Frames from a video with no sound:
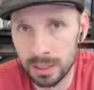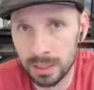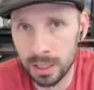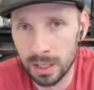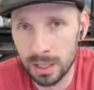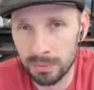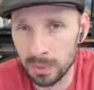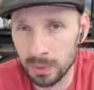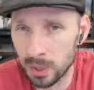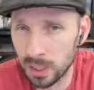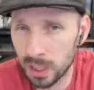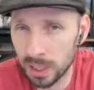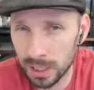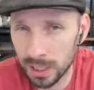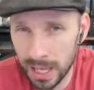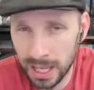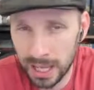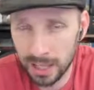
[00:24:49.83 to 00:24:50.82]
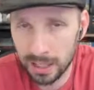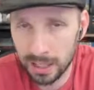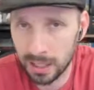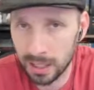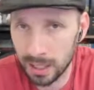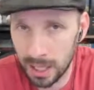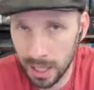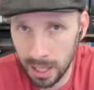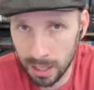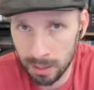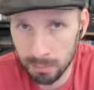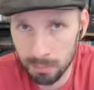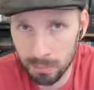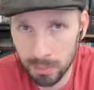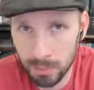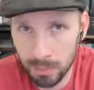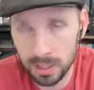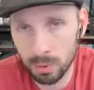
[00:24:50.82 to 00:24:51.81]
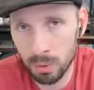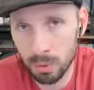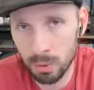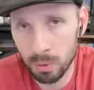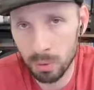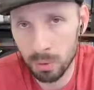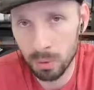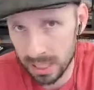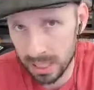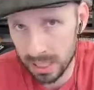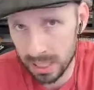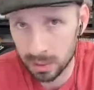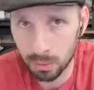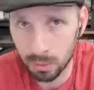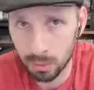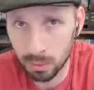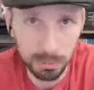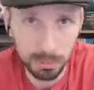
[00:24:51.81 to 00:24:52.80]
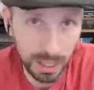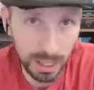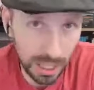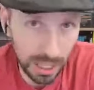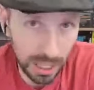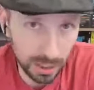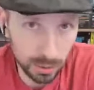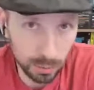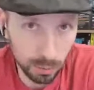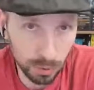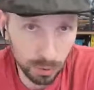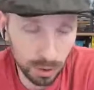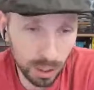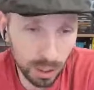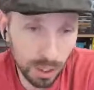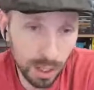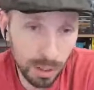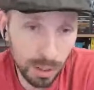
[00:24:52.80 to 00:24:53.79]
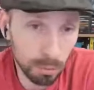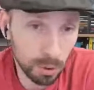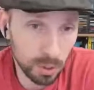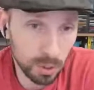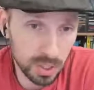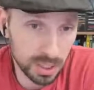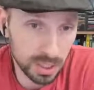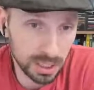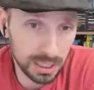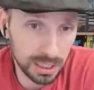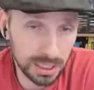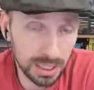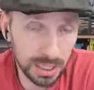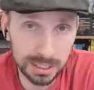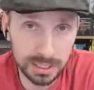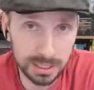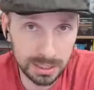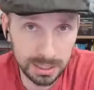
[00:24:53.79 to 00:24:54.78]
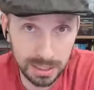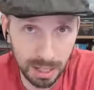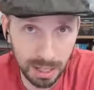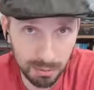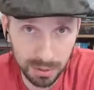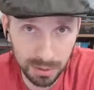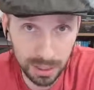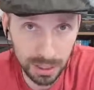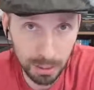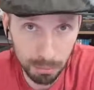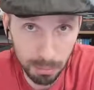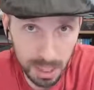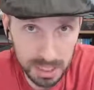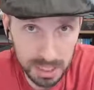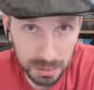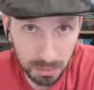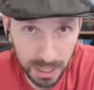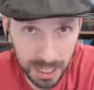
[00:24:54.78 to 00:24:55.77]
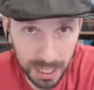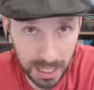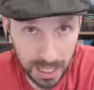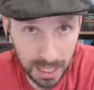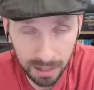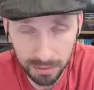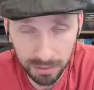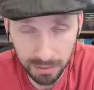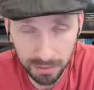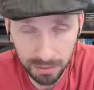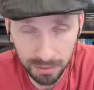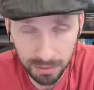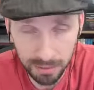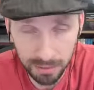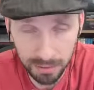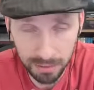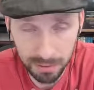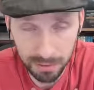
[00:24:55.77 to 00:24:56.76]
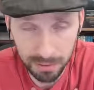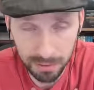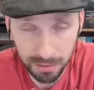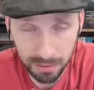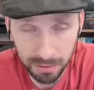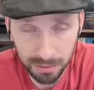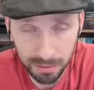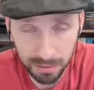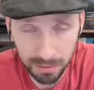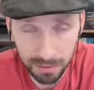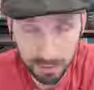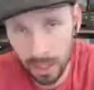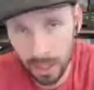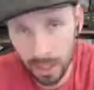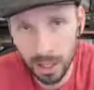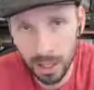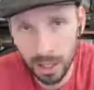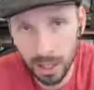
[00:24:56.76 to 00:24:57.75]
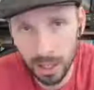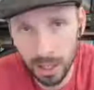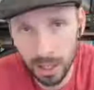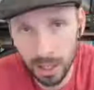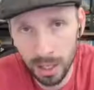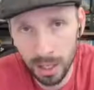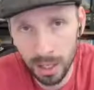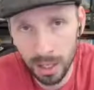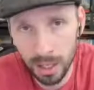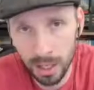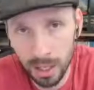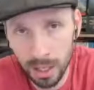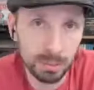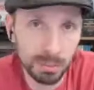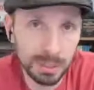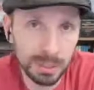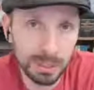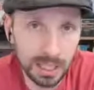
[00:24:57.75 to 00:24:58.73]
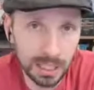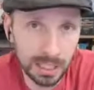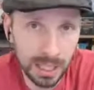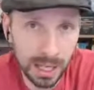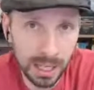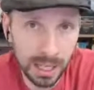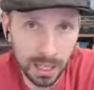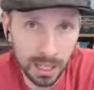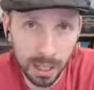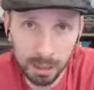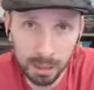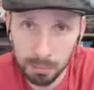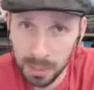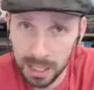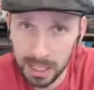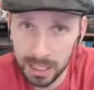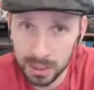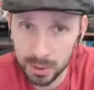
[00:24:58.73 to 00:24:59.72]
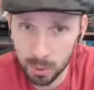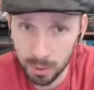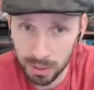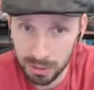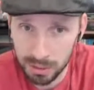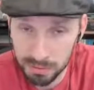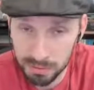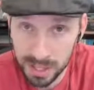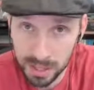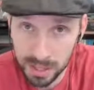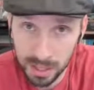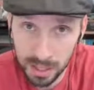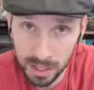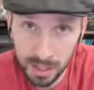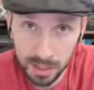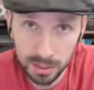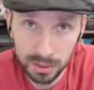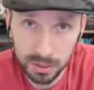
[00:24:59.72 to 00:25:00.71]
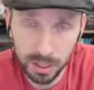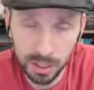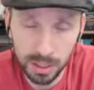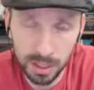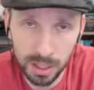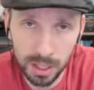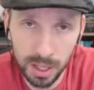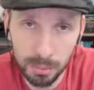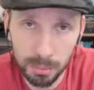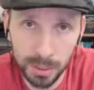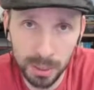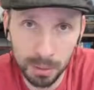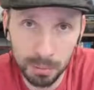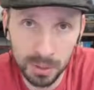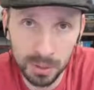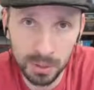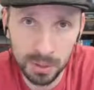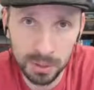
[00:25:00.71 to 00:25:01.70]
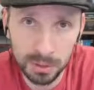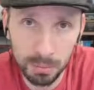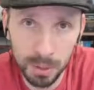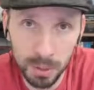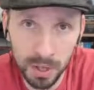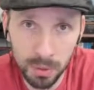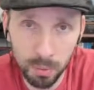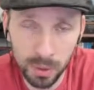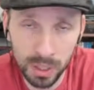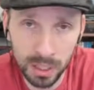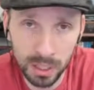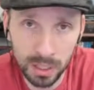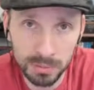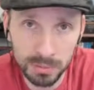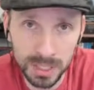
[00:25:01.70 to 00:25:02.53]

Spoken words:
if you're gonna like the game and the way it plays and the way the mechanics work. Personally, it's definitely a must buy. I've already got it pre-ordered. So I should be getting that on May 25th, coming up here this month when it comes